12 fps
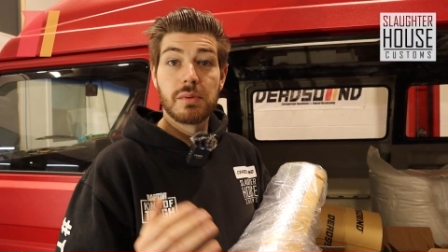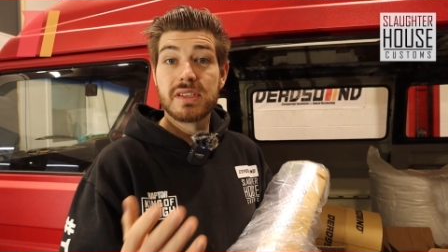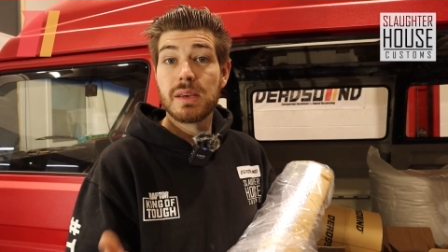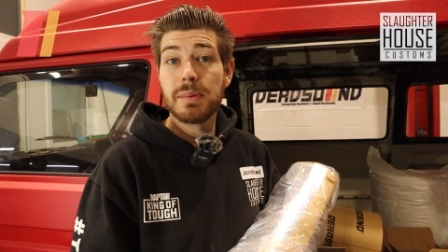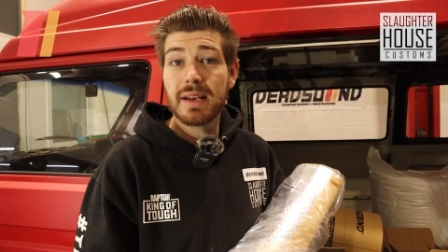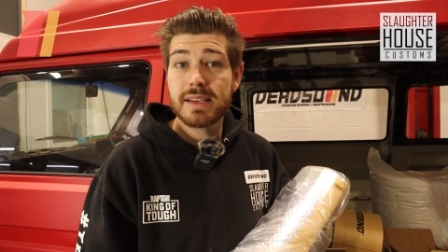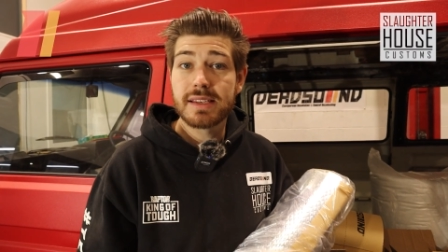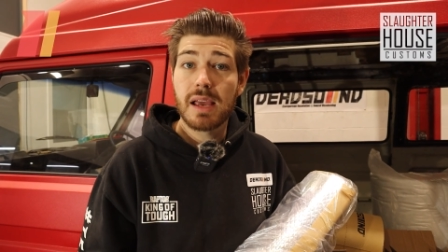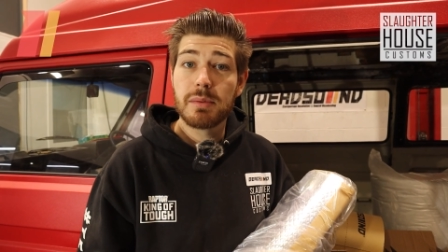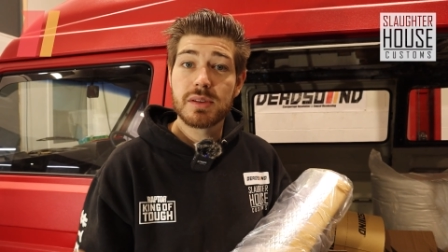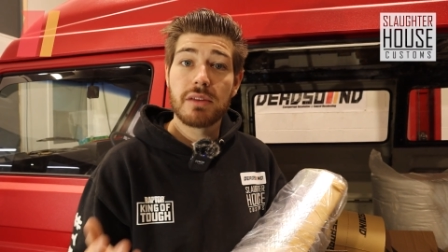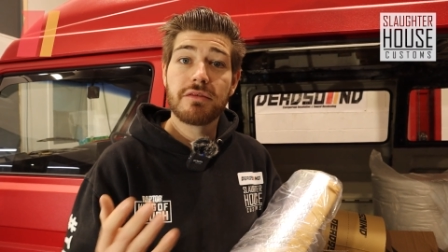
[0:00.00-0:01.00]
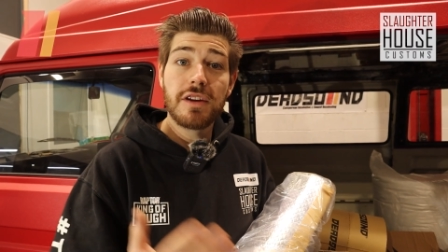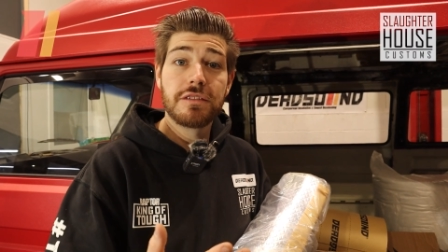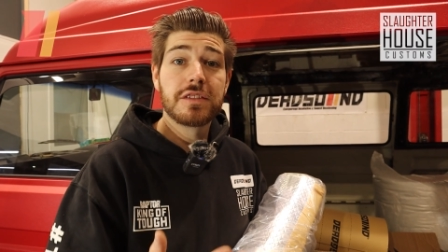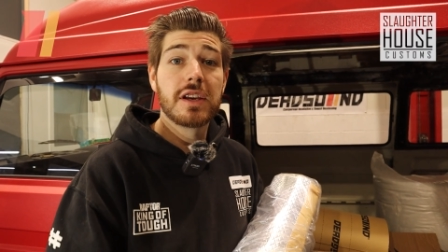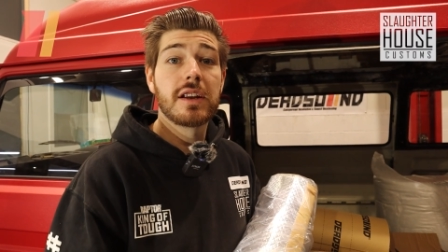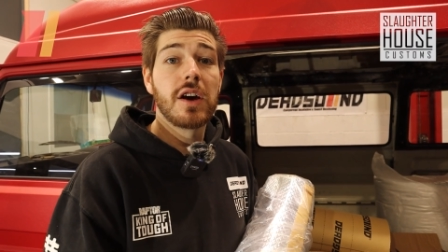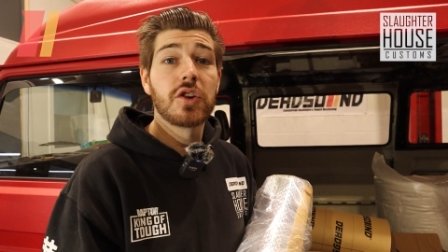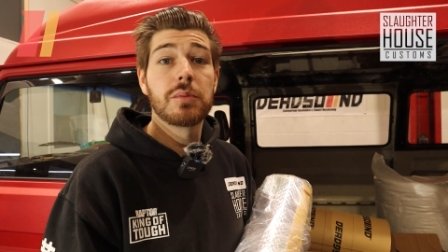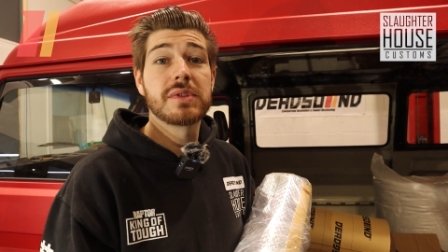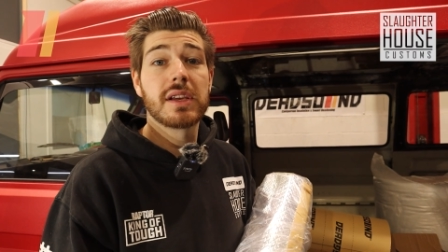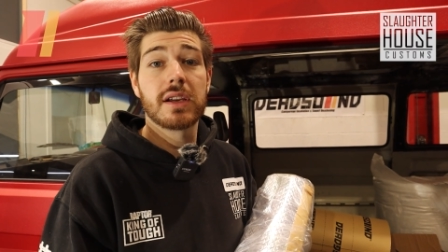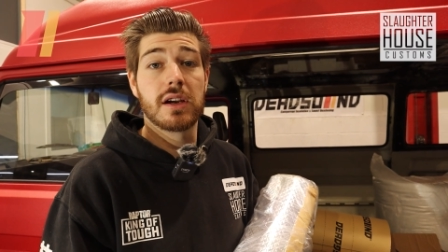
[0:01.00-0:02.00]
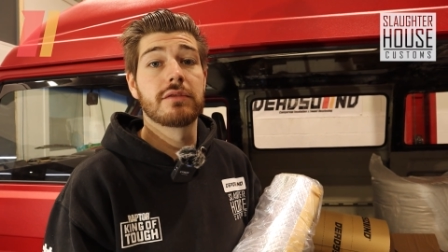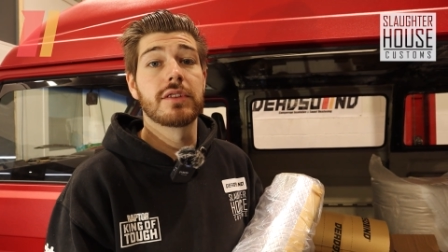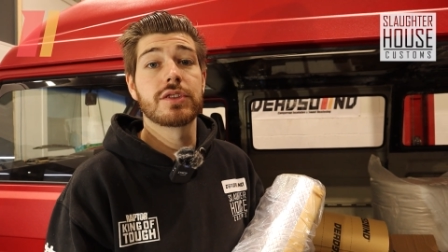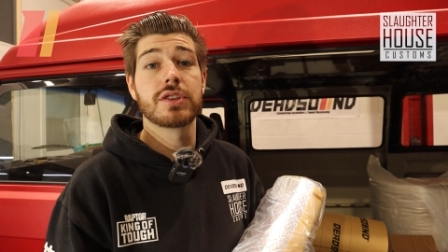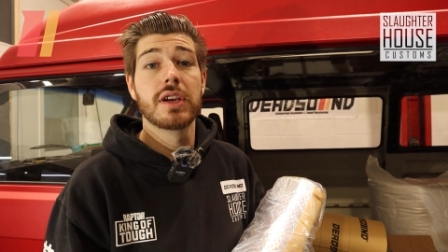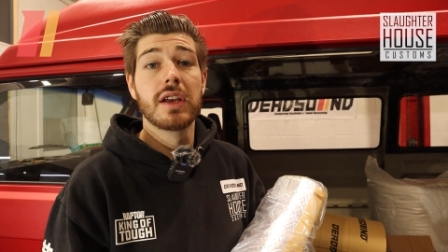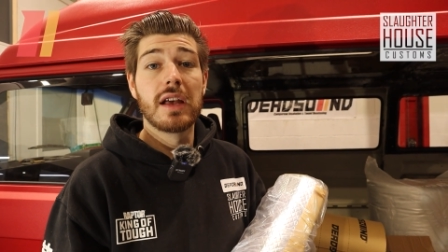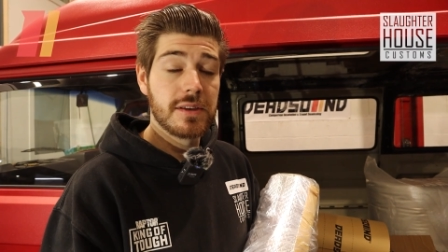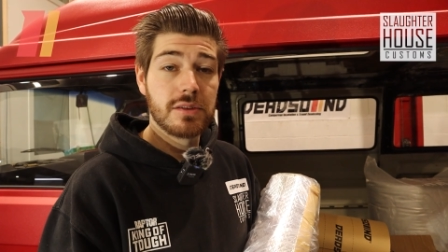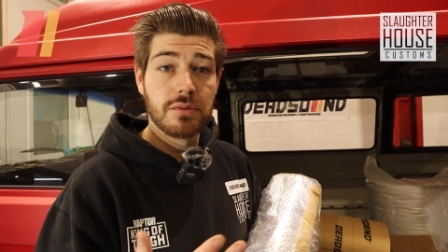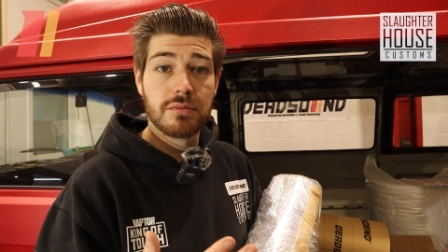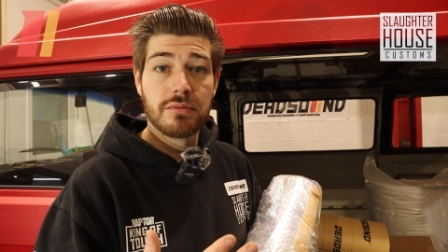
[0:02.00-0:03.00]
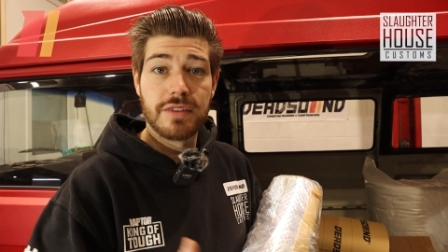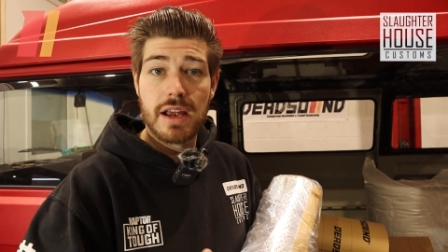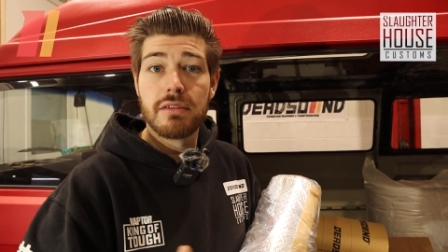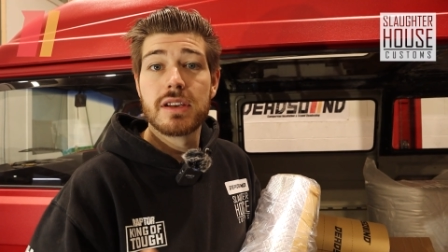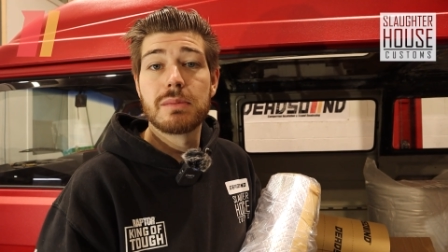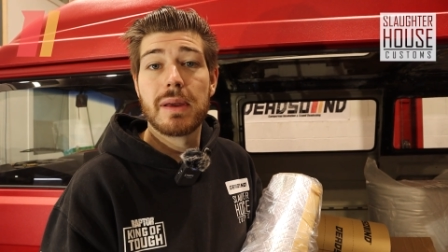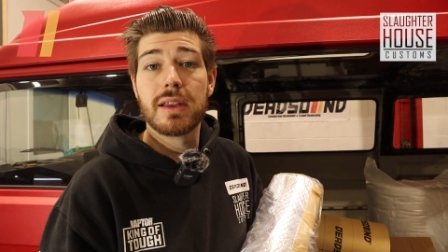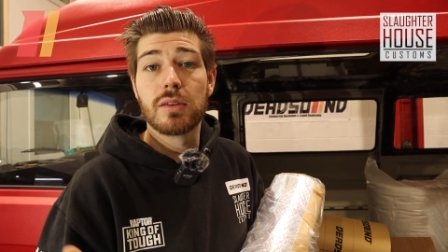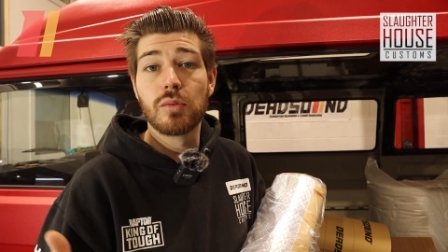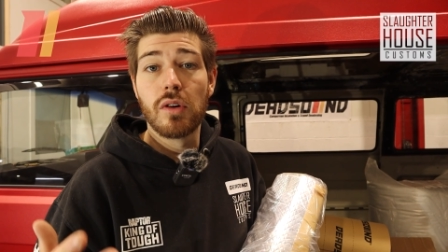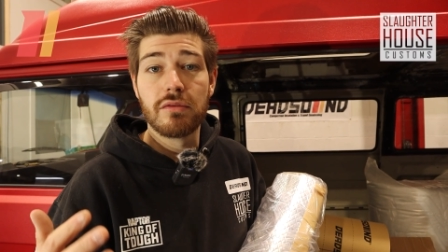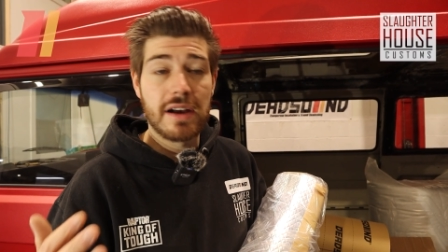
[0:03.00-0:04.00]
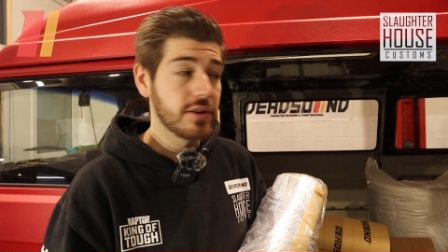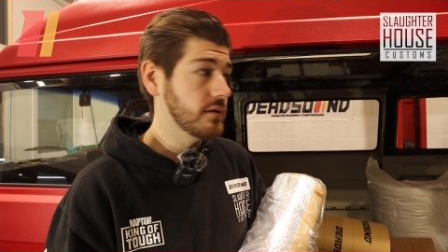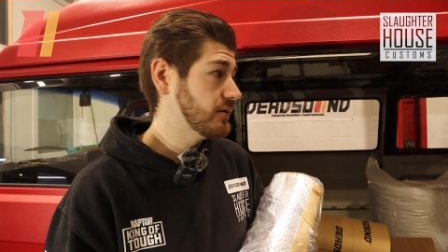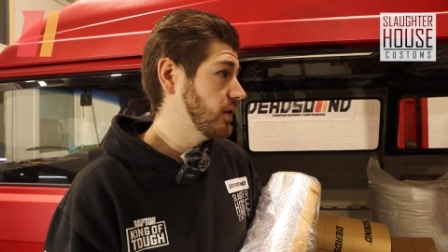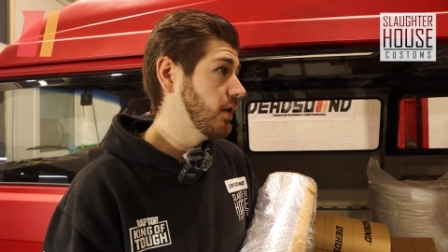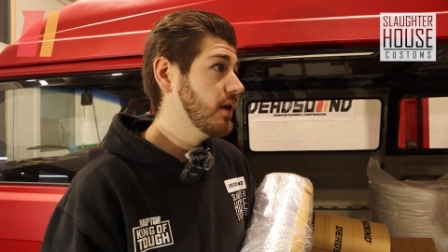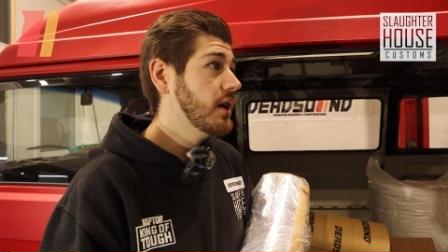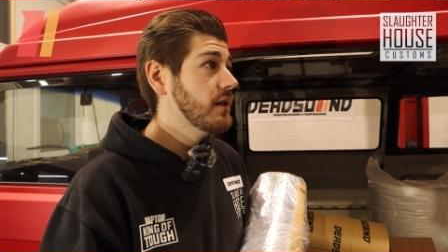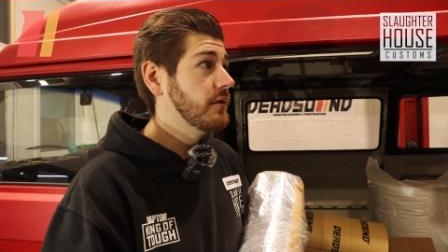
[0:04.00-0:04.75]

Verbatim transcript: So we typically say between 50 and 100% coverage. This will vary depending on what van you've got.